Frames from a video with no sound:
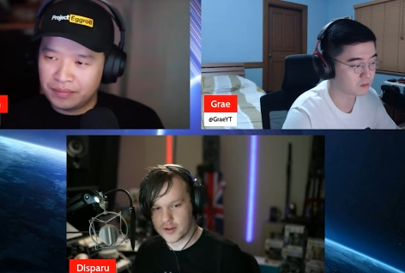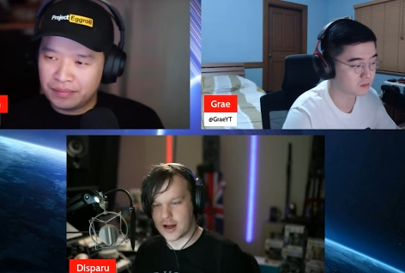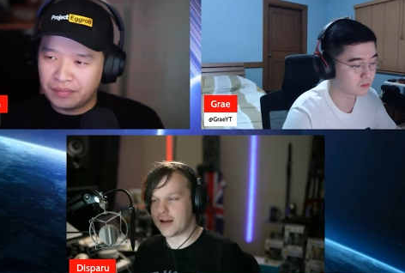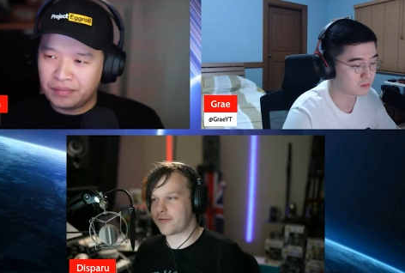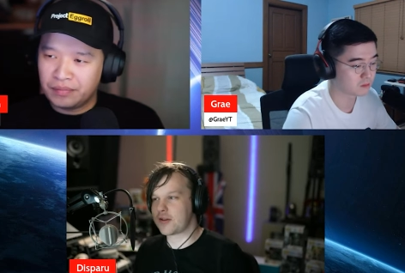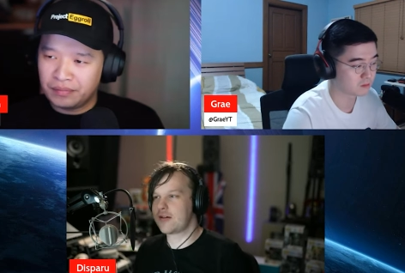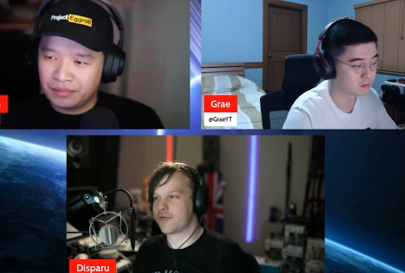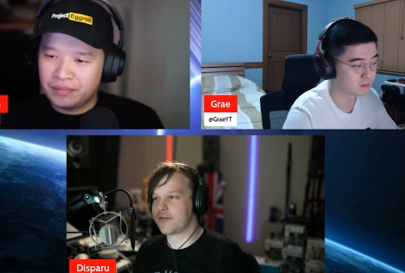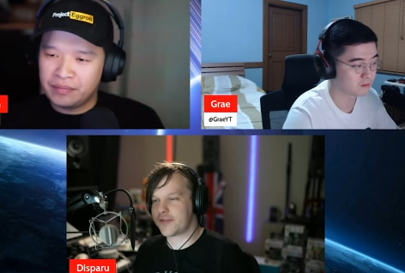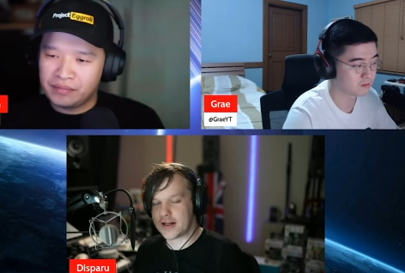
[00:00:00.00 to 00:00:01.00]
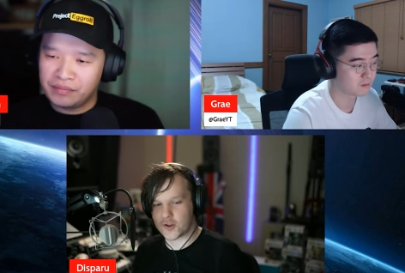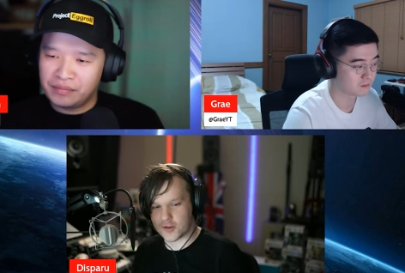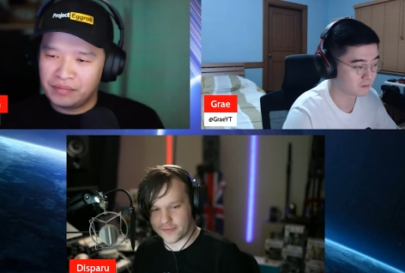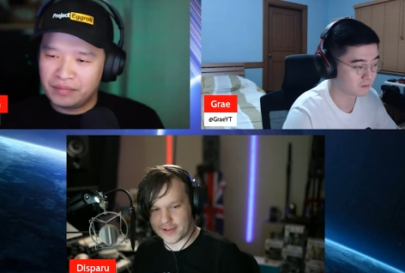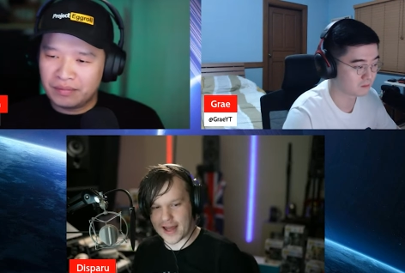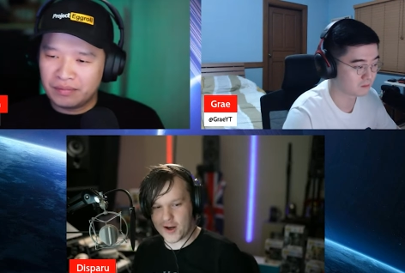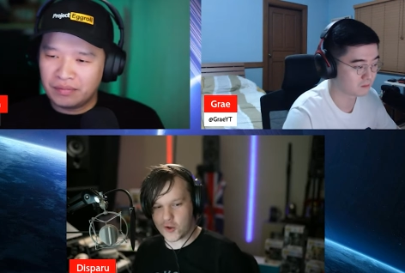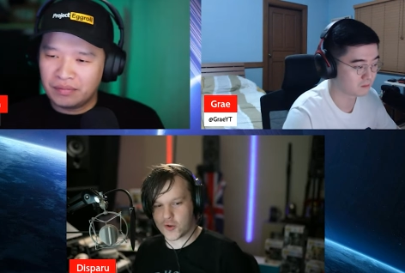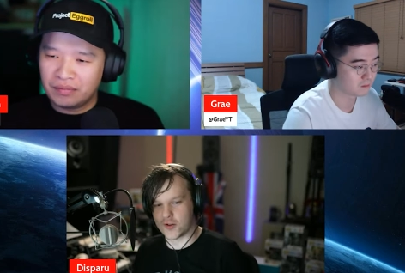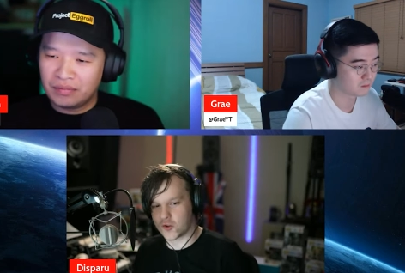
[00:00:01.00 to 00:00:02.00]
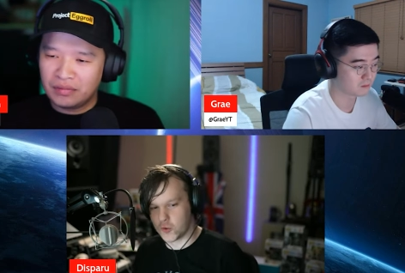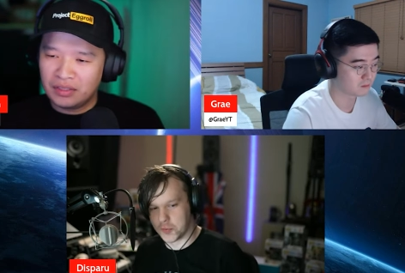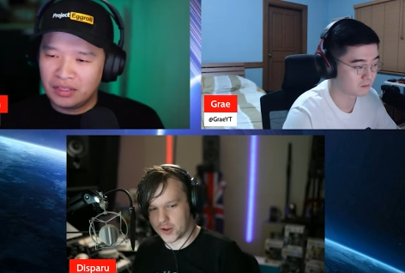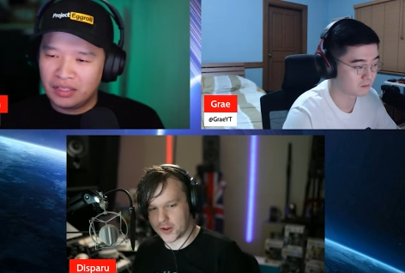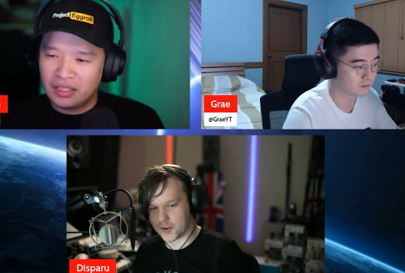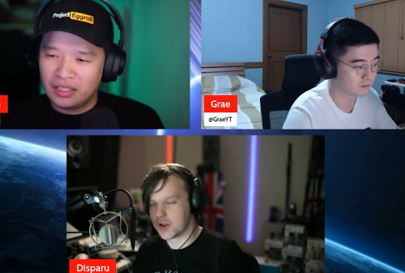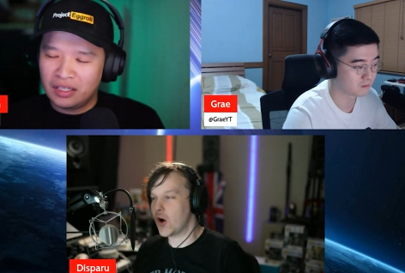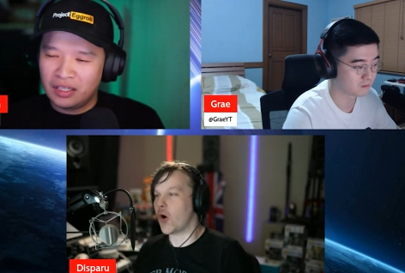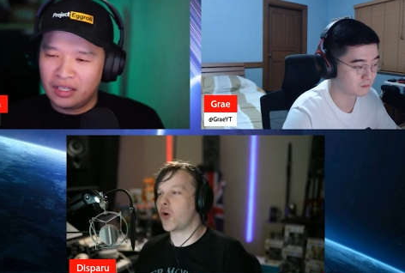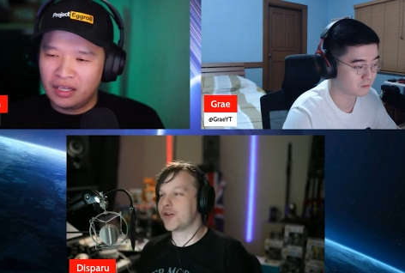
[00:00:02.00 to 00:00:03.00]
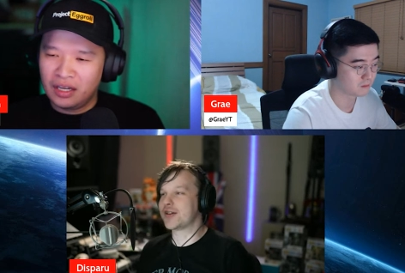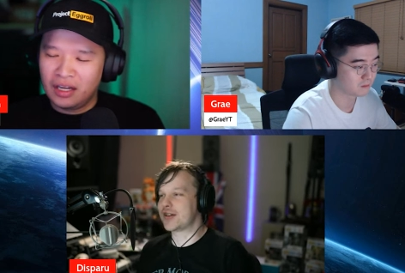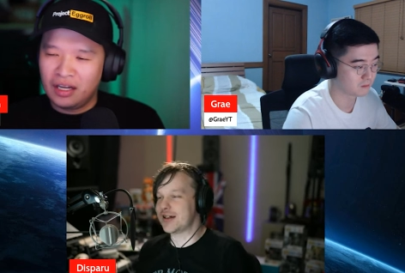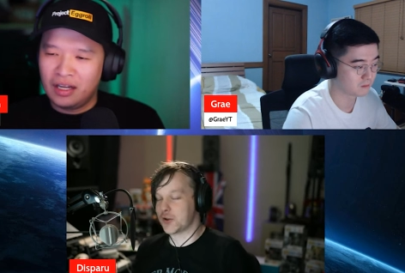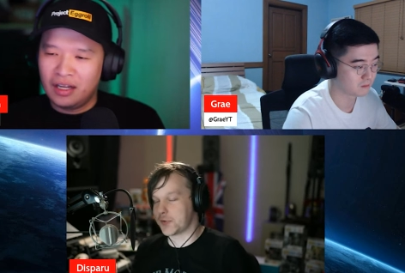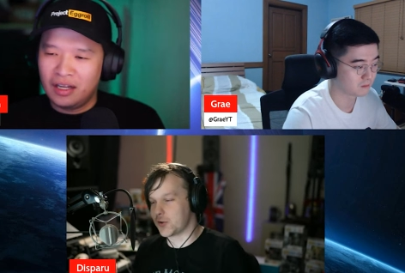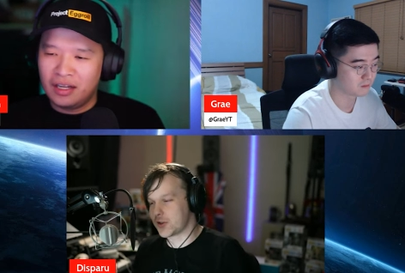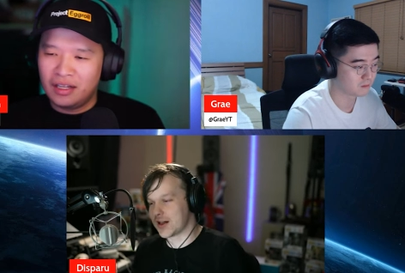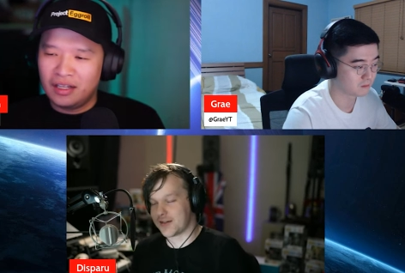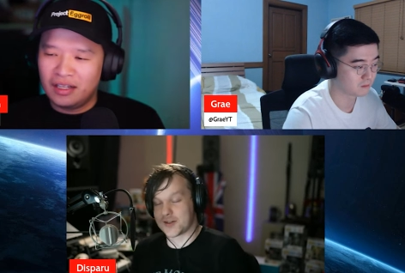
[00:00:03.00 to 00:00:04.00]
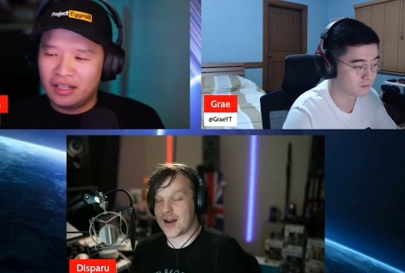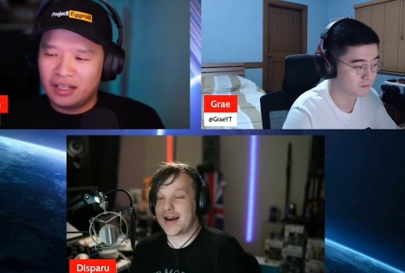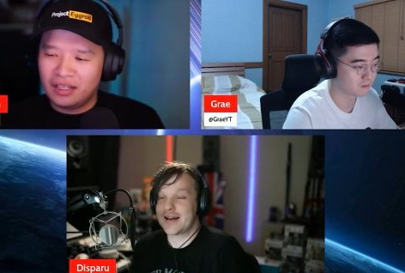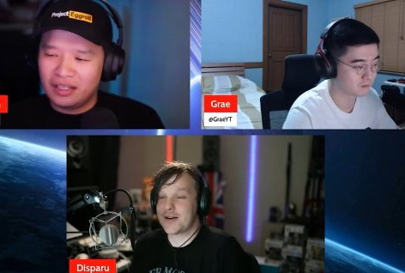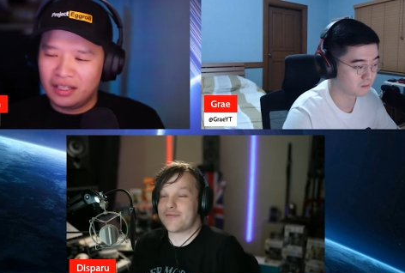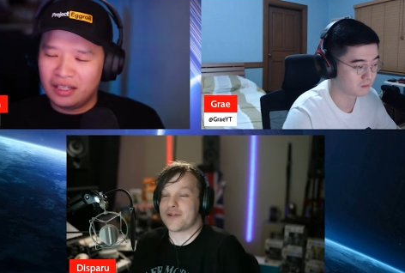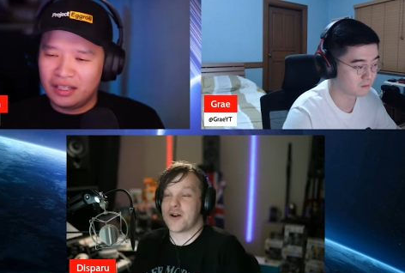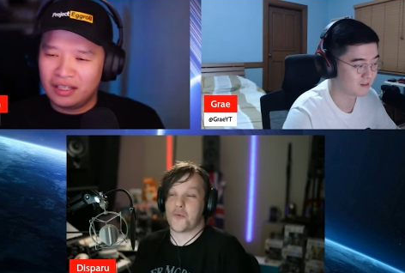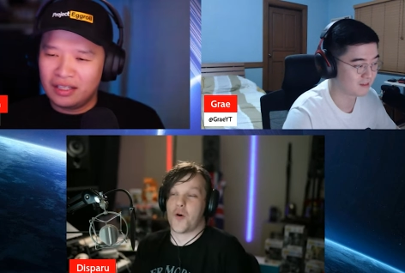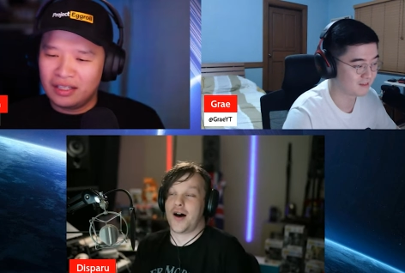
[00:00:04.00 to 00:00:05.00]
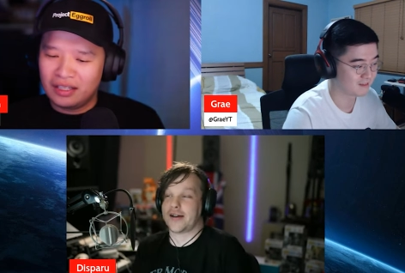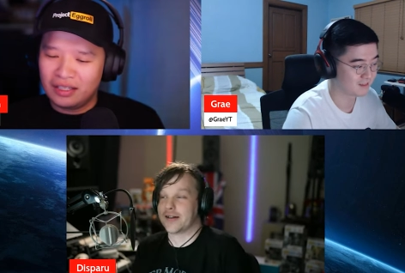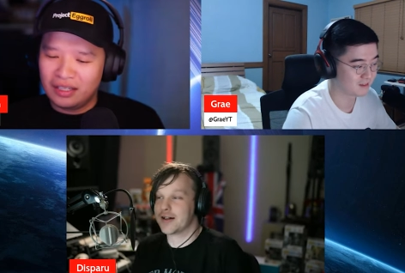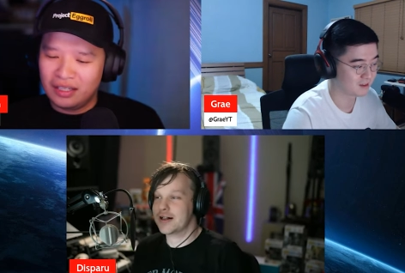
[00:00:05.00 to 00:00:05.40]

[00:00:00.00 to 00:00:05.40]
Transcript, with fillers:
Speaker 1: I've even finished The Flash and Supergirl, all the CW series, and I don't even know why.